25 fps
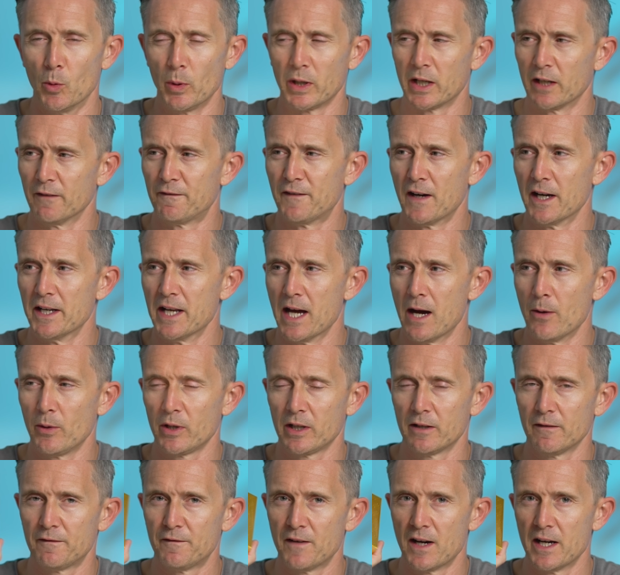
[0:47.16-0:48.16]
we're going to find out, we're
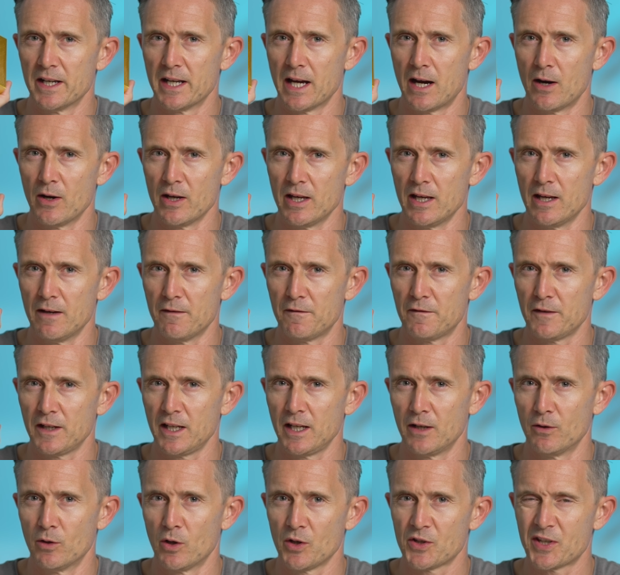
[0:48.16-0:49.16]
going to find out if
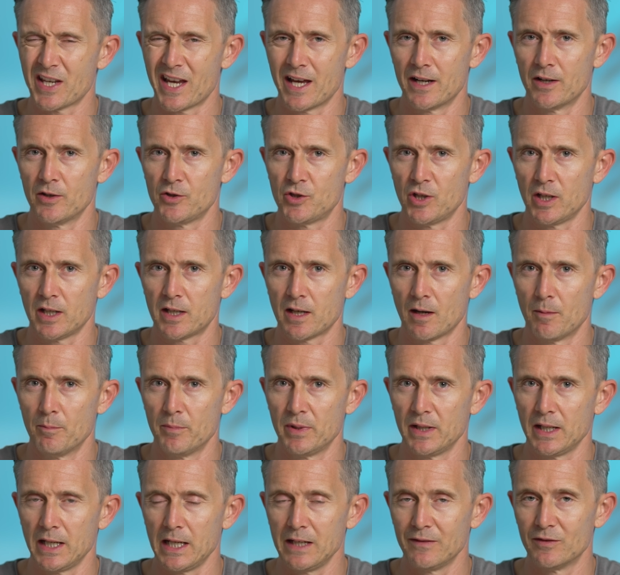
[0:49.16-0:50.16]
Eros Energy can
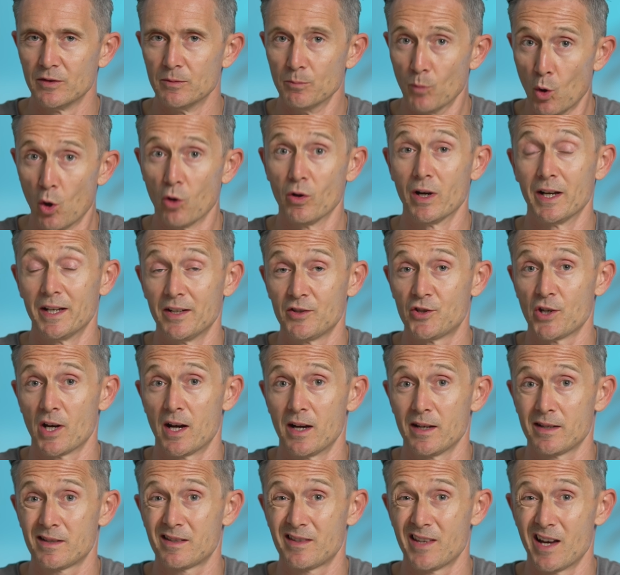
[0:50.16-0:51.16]
be even more
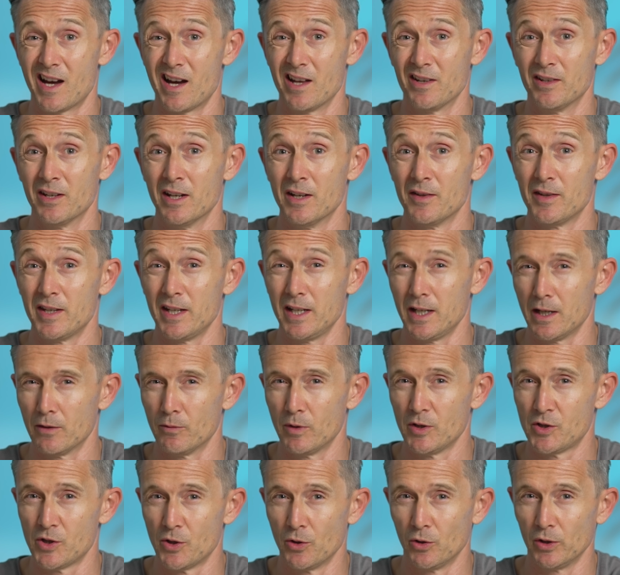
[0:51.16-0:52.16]
energized than the
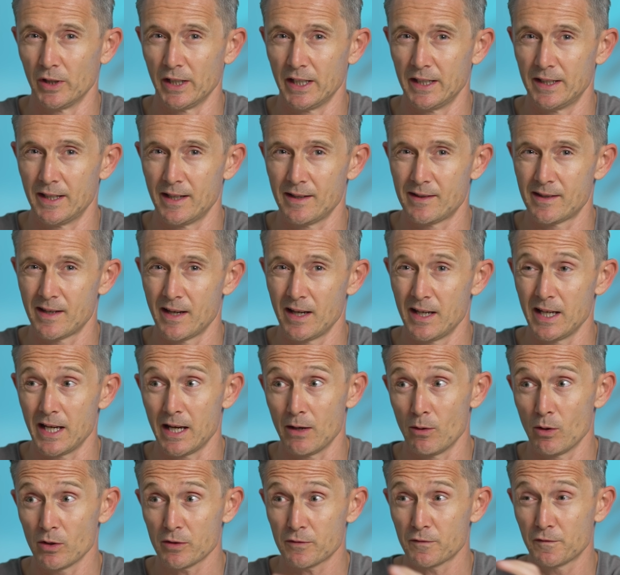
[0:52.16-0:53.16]
original EDT.
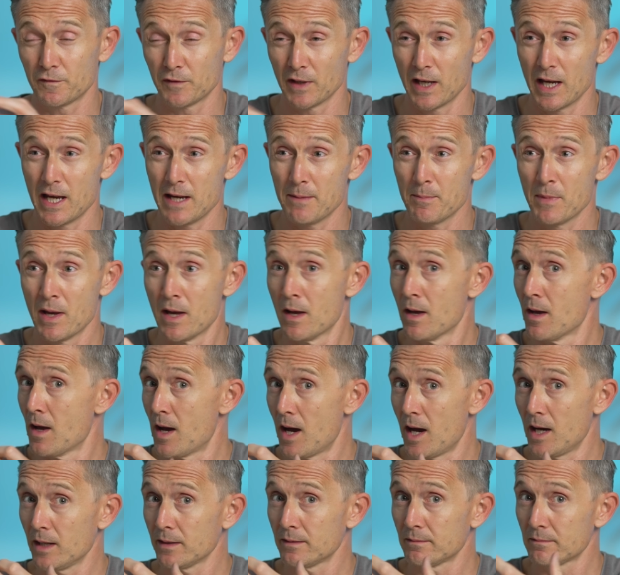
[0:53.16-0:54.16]
Eros Flame
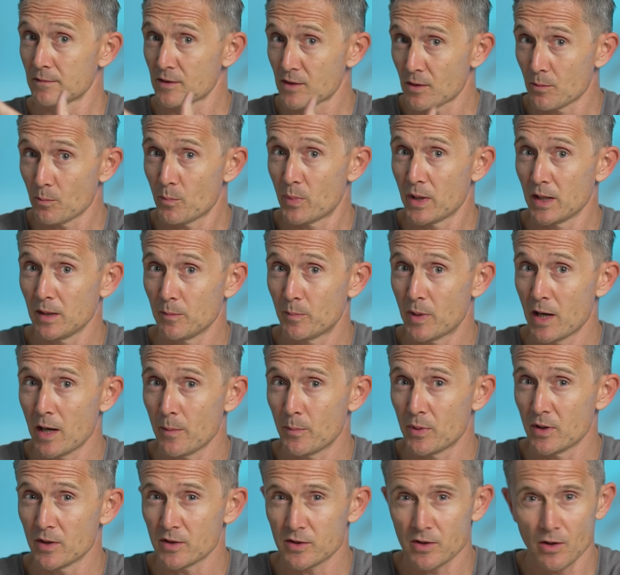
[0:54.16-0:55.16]
had some pink
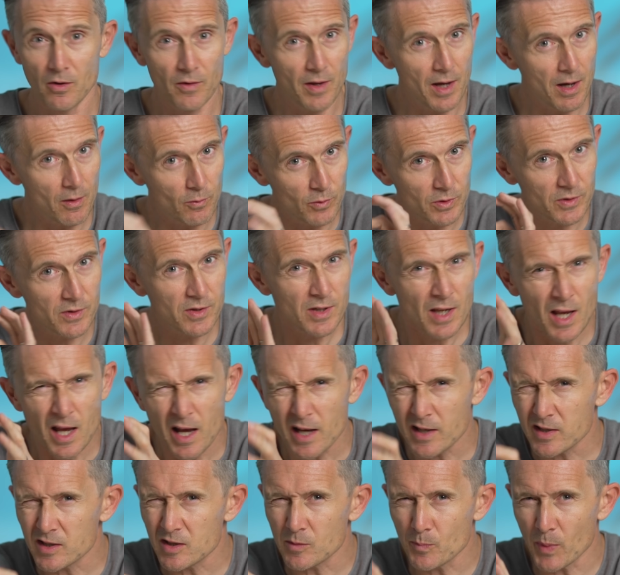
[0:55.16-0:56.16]
pepper, so that was
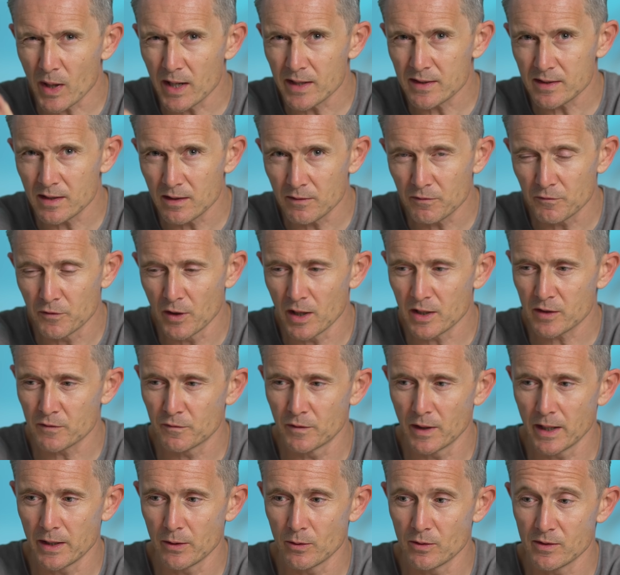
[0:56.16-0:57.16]
a spicy fresh
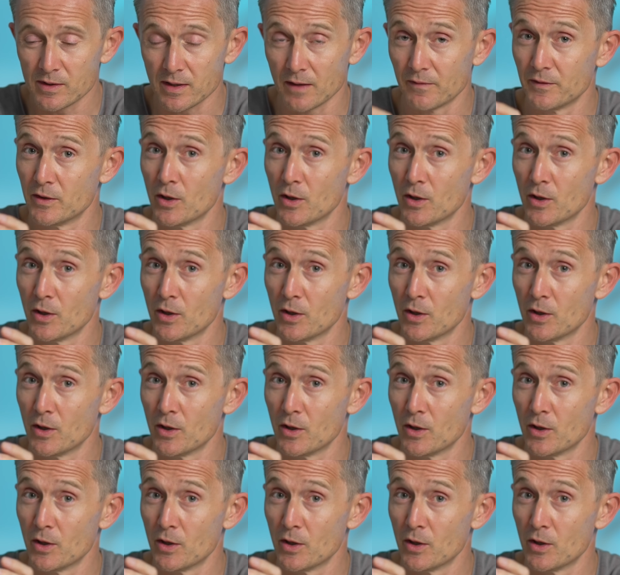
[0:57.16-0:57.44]
fragrance. I've